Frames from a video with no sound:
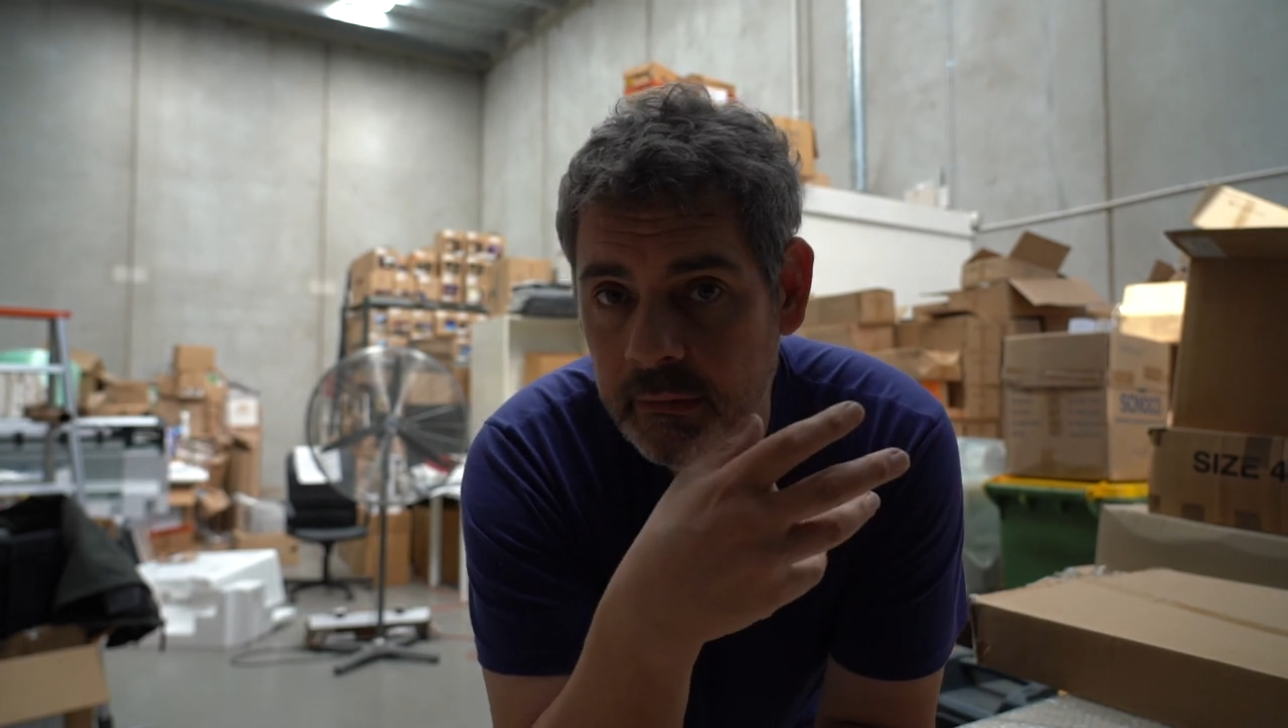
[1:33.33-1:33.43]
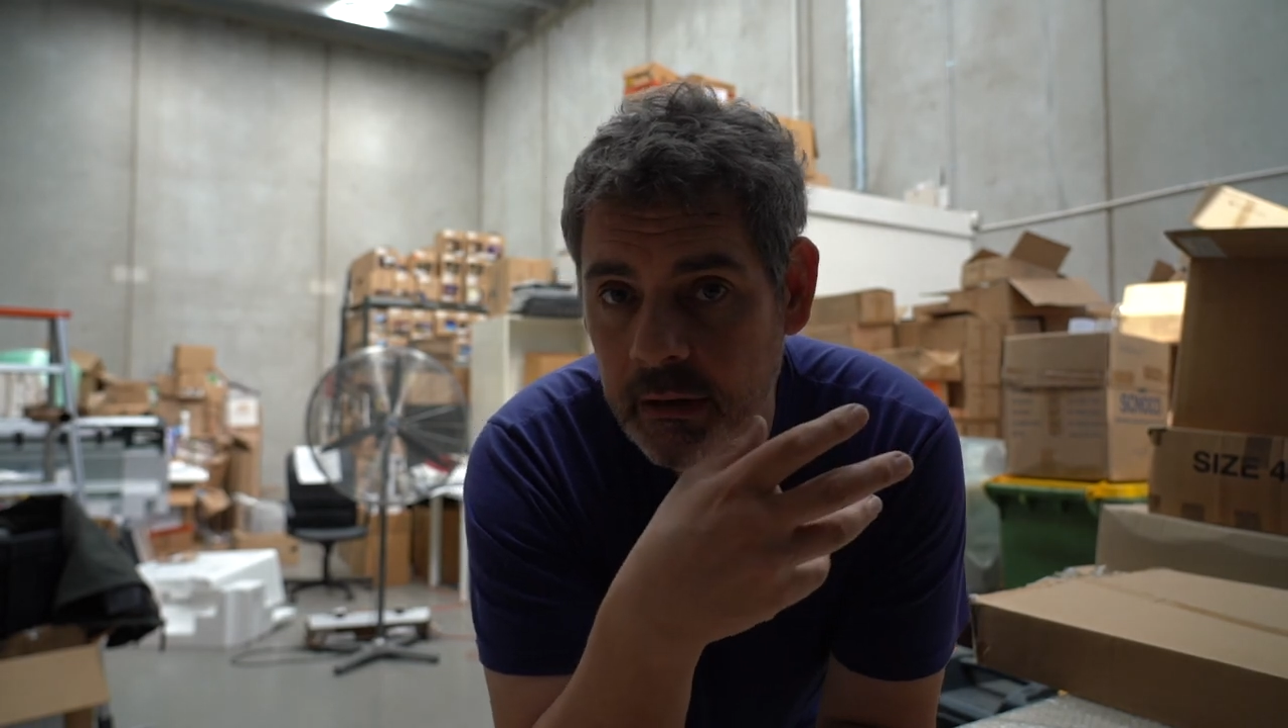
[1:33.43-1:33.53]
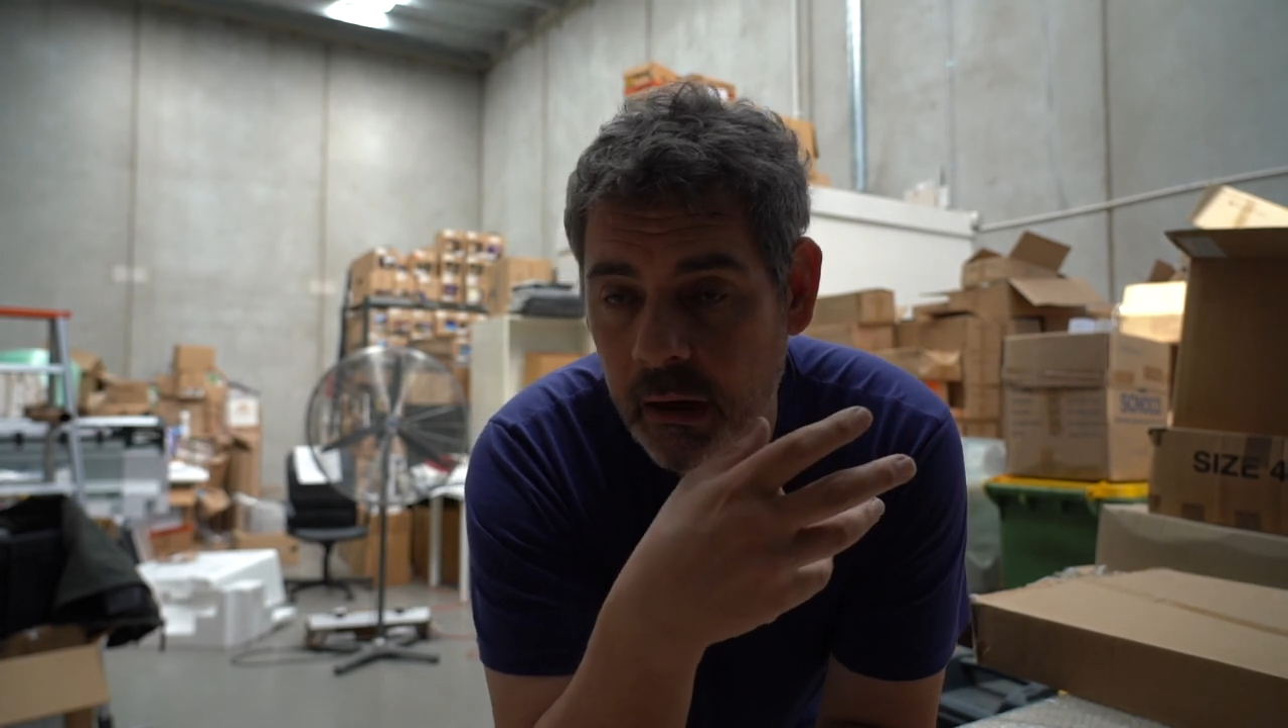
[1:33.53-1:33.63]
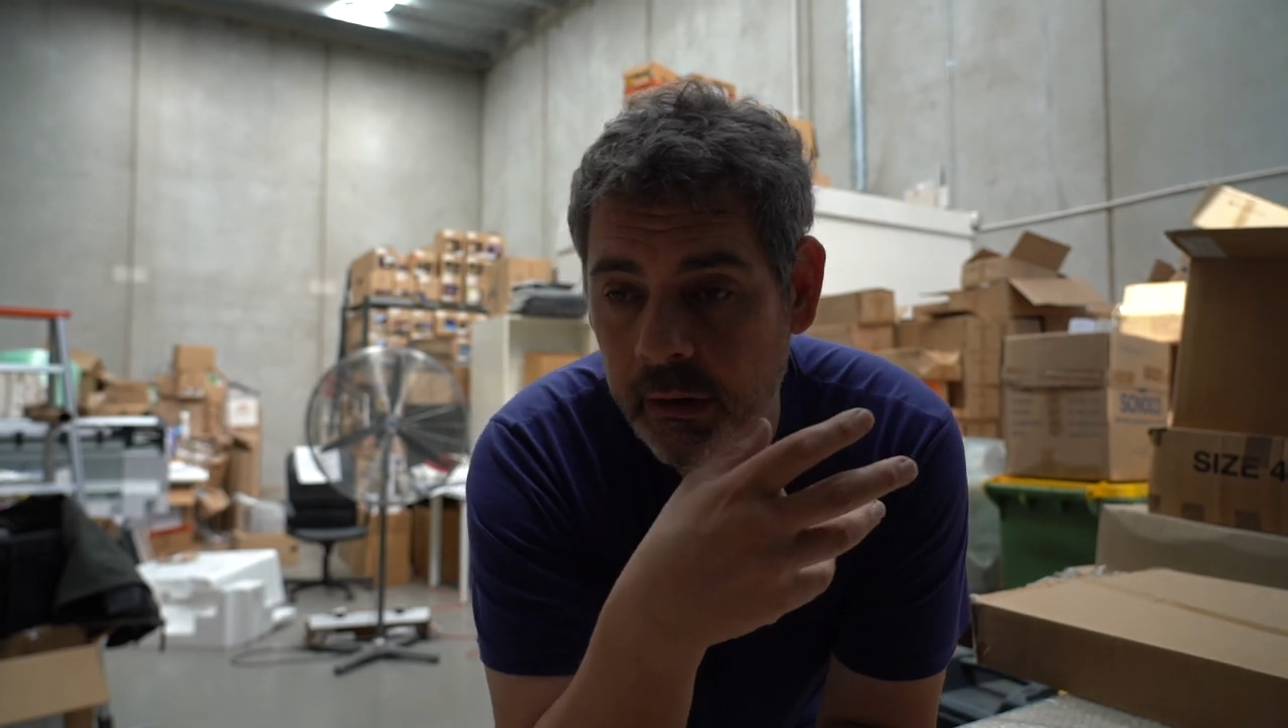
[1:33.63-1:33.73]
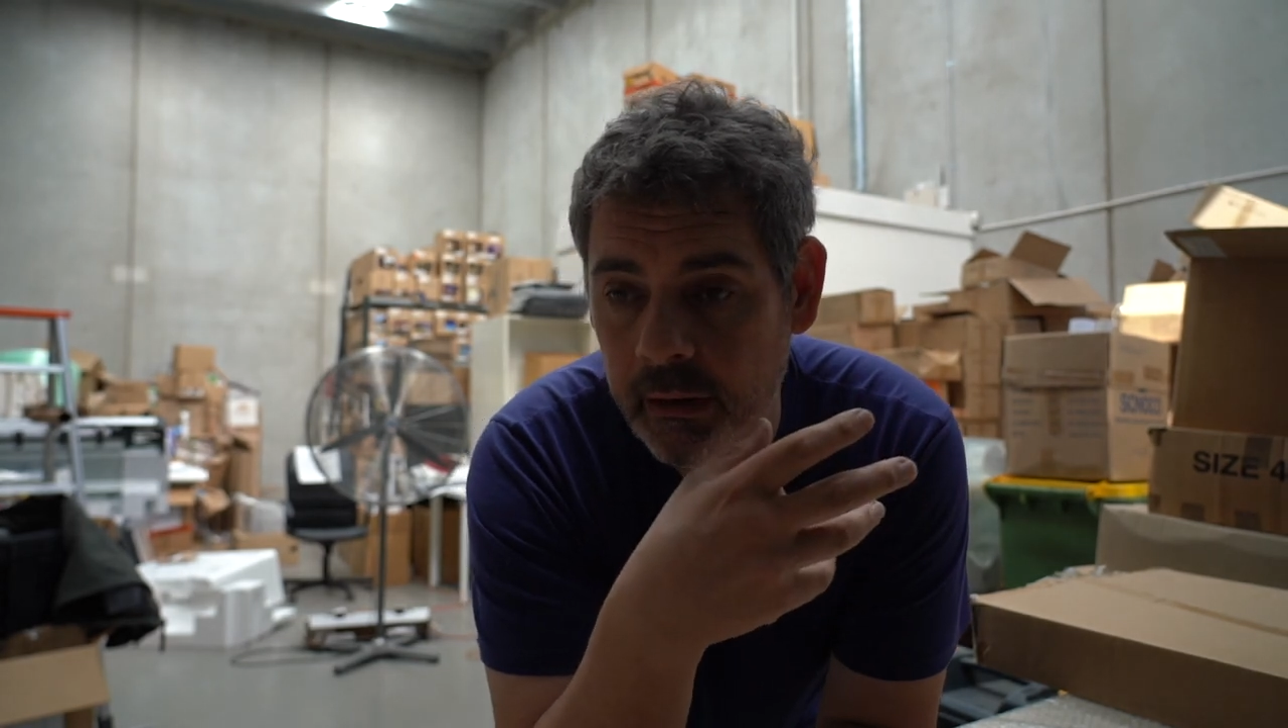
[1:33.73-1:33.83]

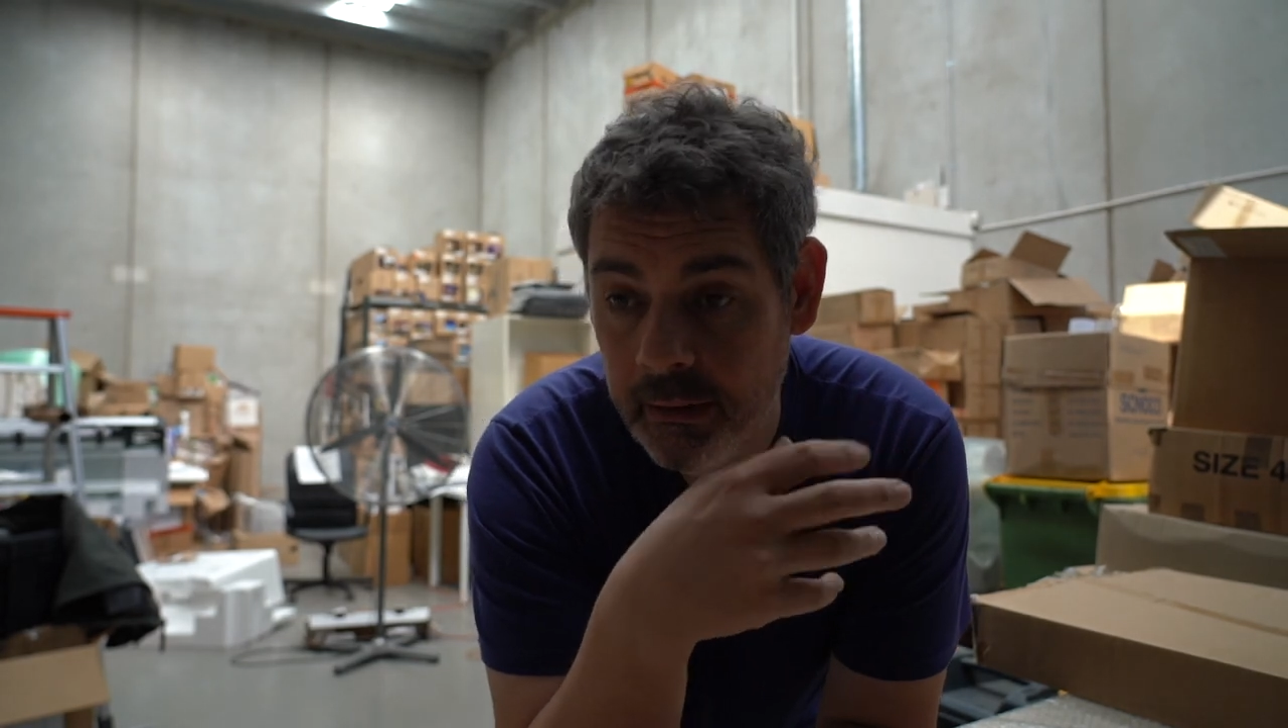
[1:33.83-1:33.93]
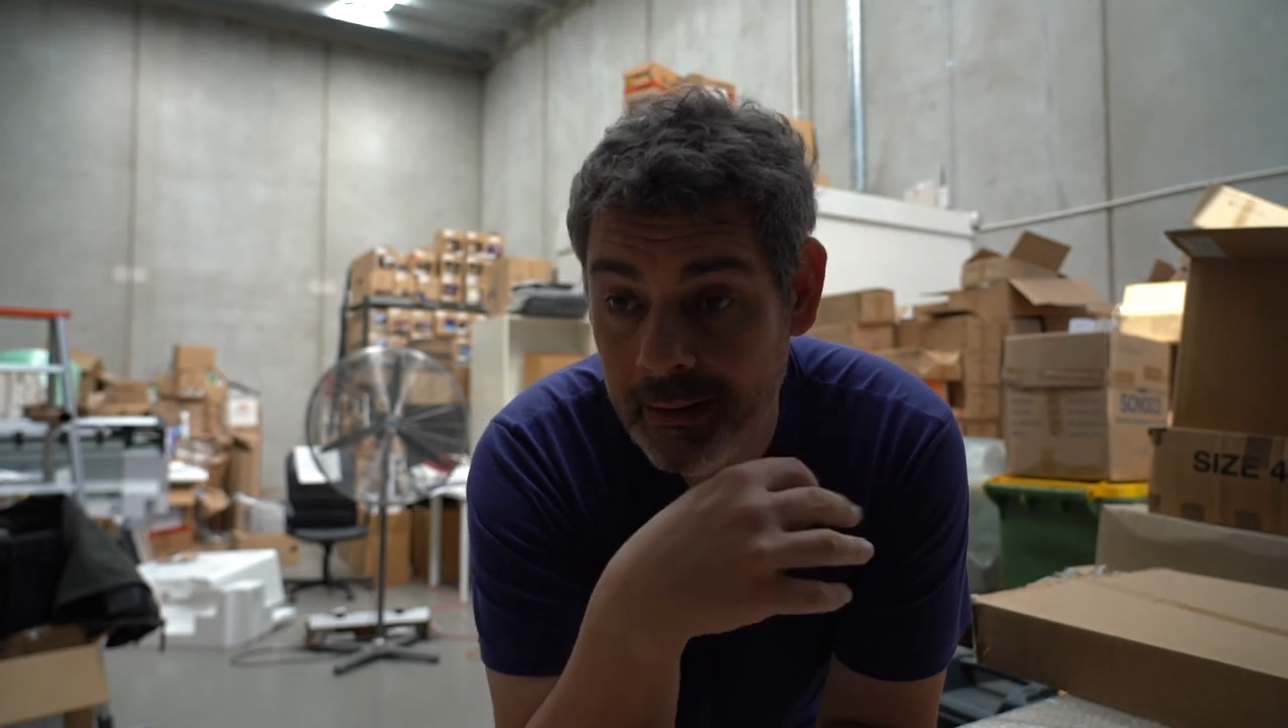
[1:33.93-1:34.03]
going?